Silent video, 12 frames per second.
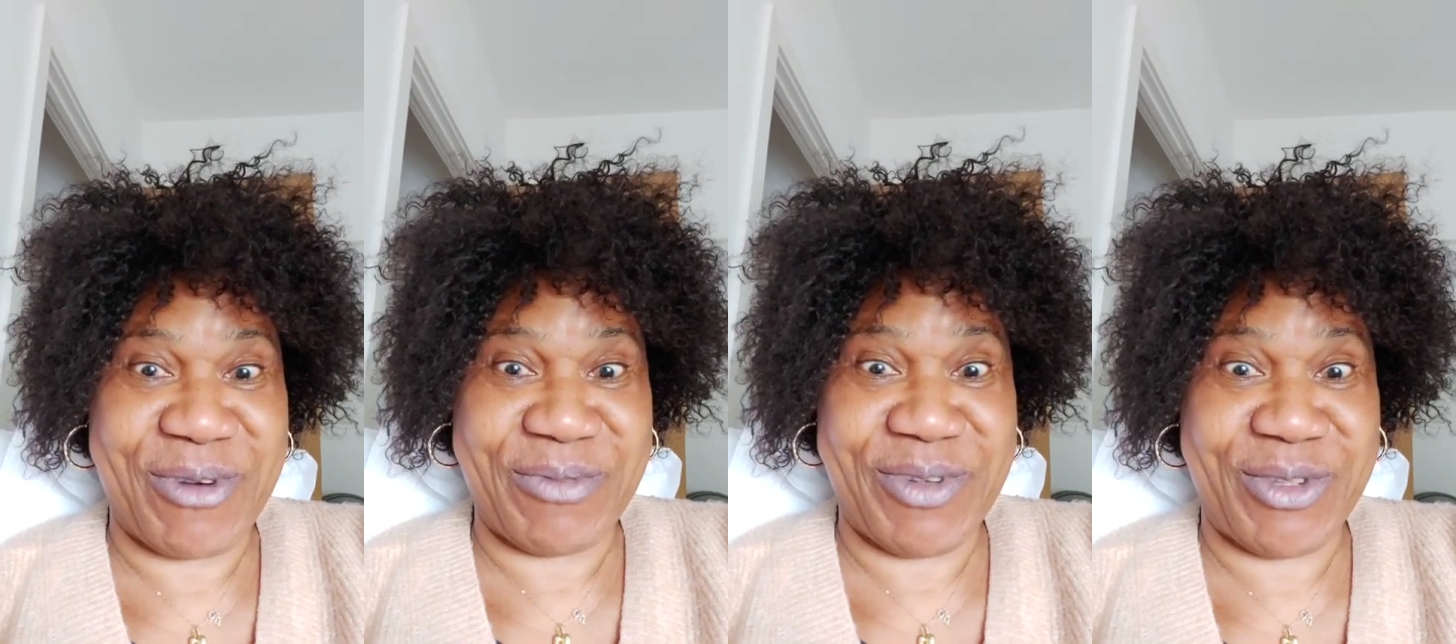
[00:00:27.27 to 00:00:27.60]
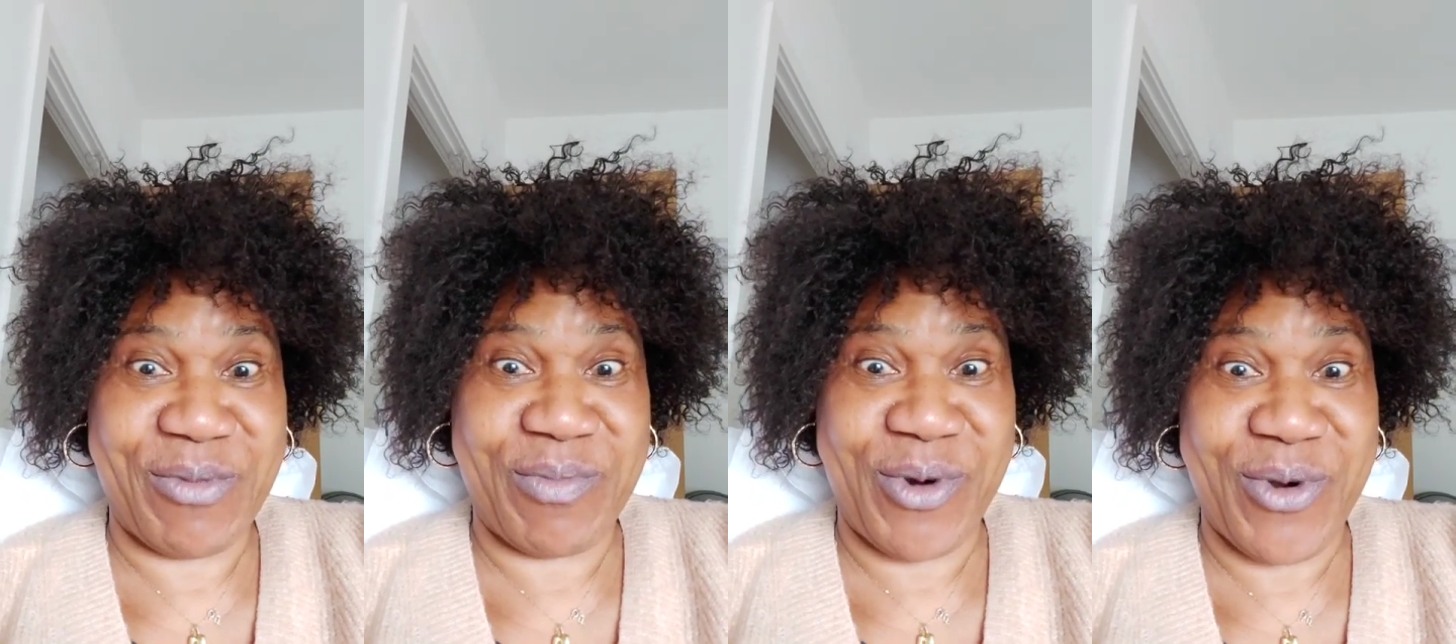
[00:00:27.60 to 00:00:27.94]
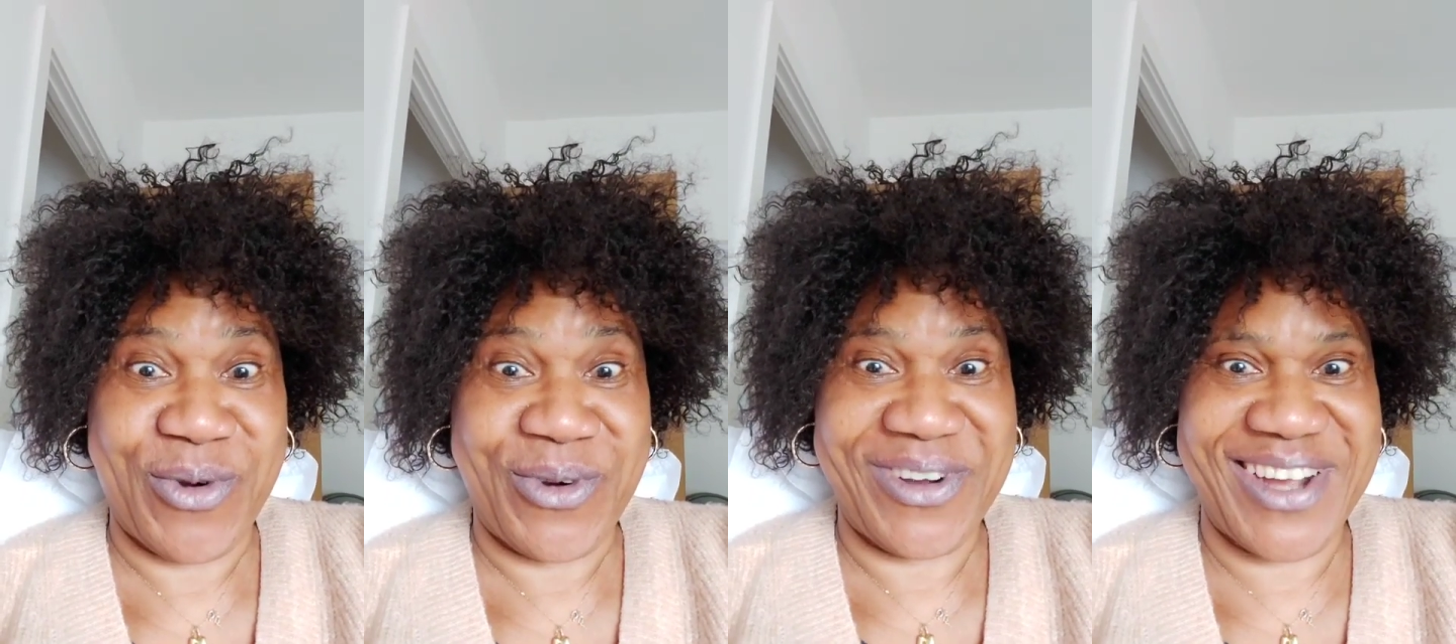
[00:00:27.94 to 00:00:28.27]
want me to
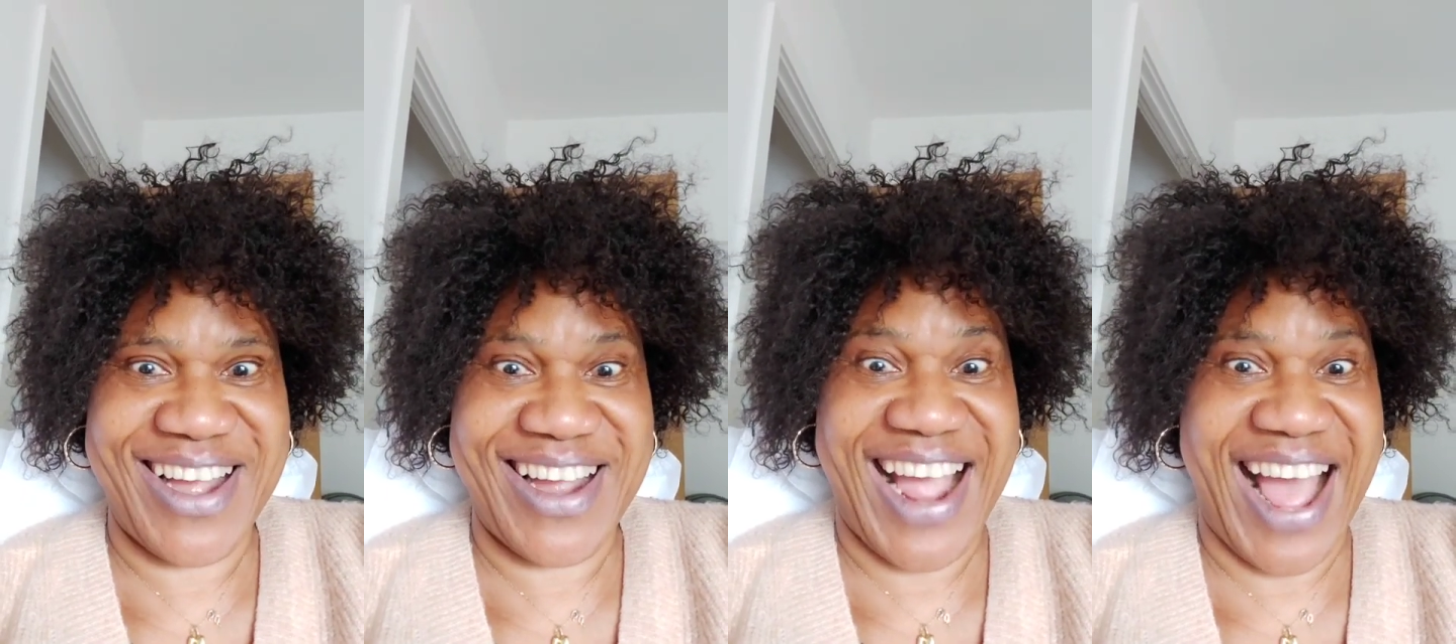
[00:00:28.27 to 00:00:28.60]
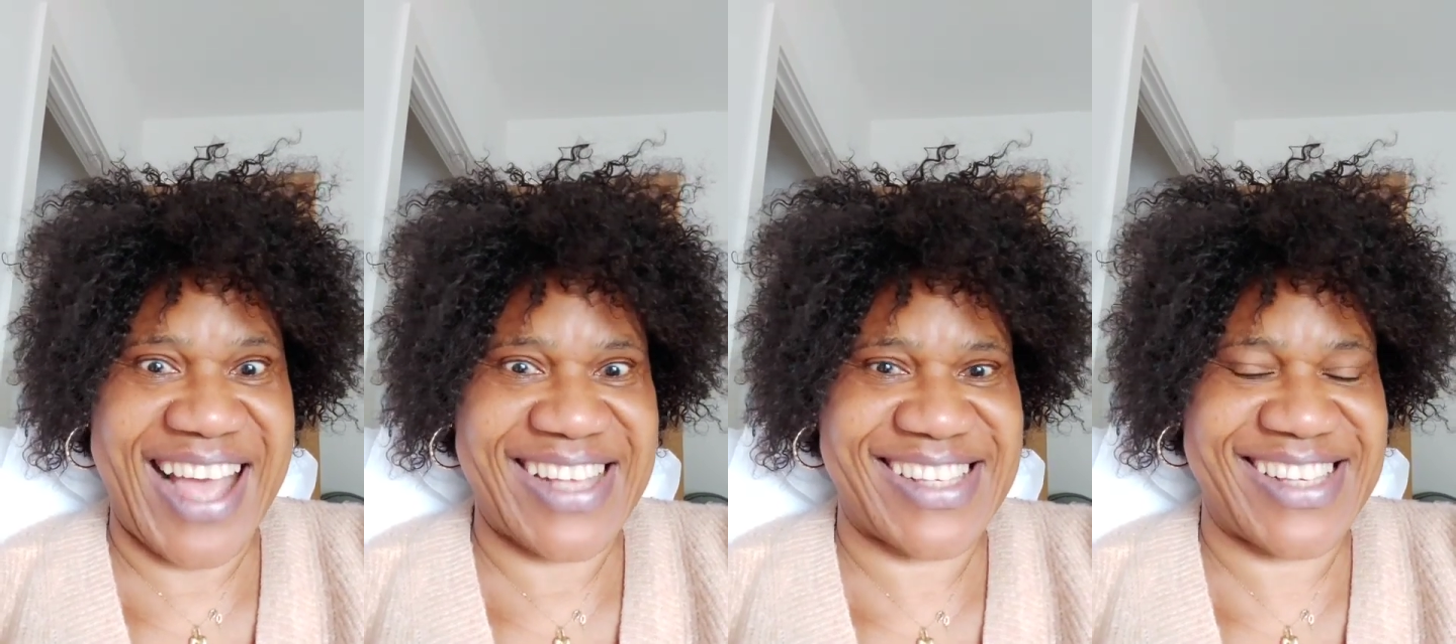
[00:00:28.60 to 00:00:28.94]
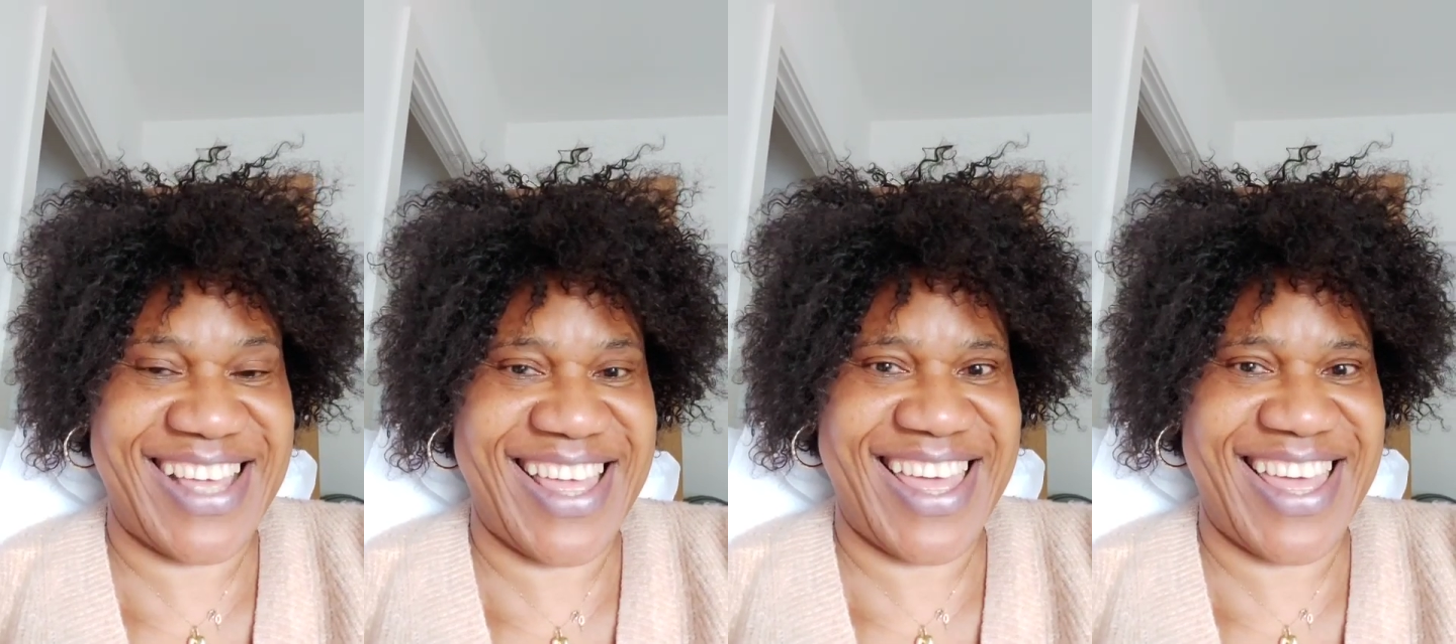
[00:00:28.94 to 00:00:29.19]
blow, guys,